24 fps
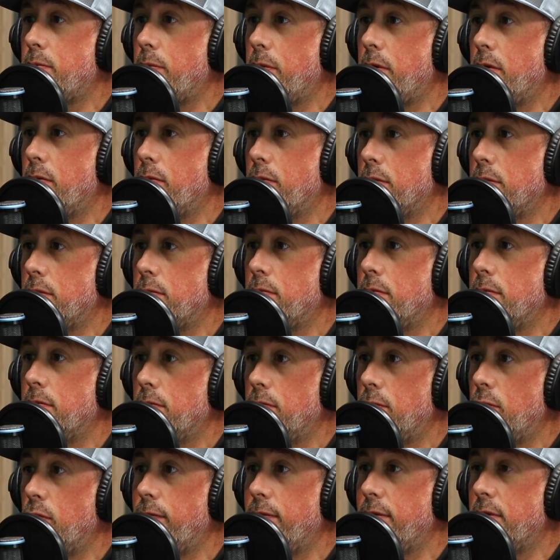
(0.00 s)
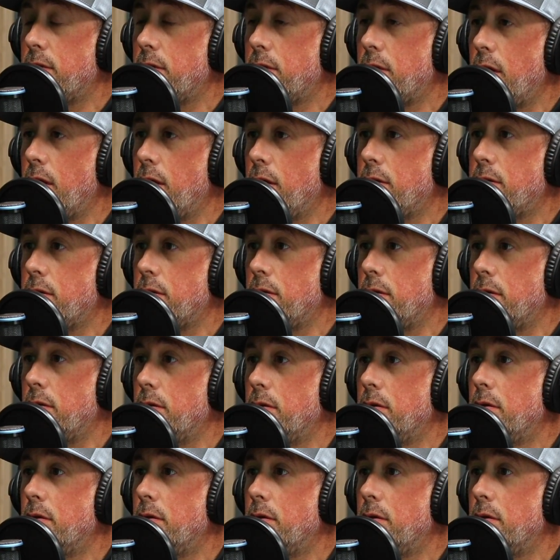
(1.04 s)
but it was moving states and